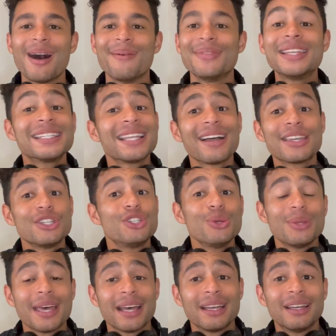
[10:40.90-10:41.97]
This is how you do
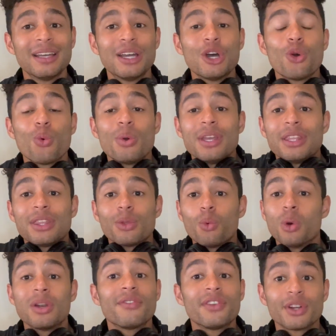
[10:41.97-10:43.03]
that with
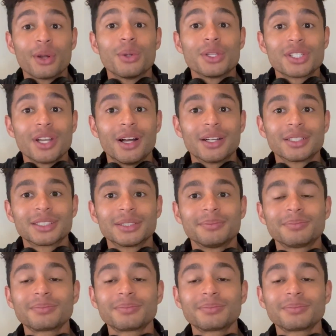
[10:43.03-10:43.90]
one of your own songs.